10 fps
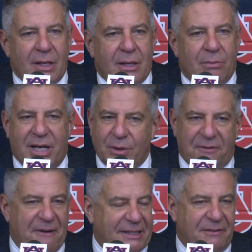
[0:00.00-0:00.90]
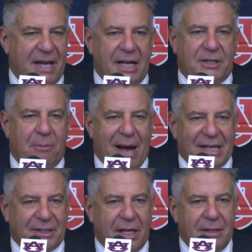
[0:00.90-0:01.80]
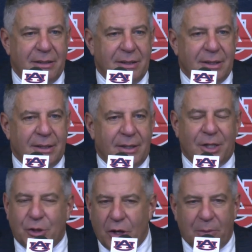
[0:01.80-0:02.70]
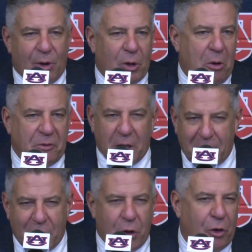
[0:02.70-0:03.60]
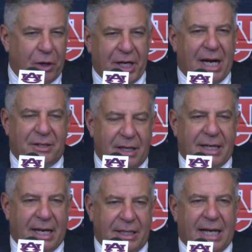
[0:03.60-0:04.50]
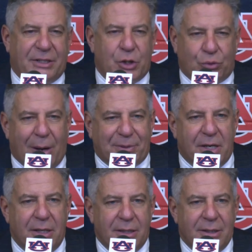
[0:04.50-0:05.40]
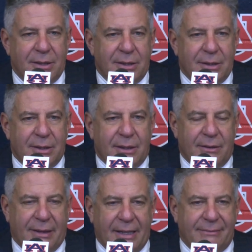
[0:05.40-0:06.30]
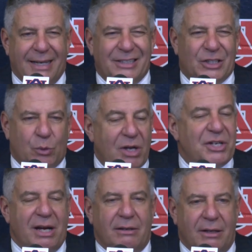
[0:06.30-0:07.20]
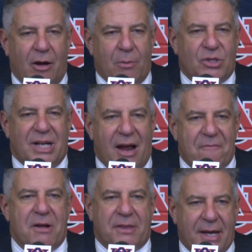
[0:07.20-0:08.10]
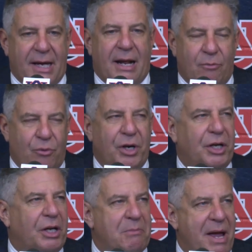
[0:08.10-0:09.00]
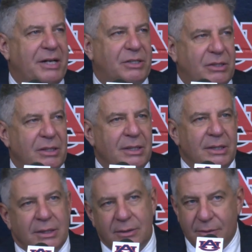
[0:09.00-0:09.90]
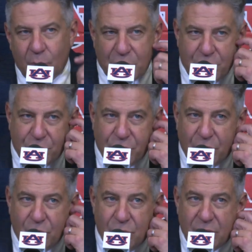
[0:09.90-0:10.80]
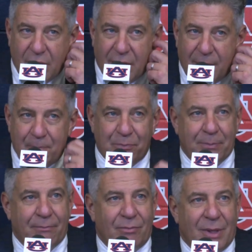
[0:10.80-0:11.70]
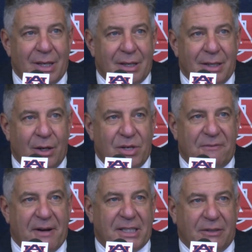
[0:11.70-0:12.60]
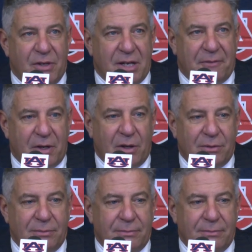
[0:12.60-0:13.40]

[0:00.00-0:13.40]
but he was effective getting to the basket. He turned the ball over a little bit early. Got again got disrupted. They they switch almost everything, and that really makes what you do, um, you know, defensively difficult.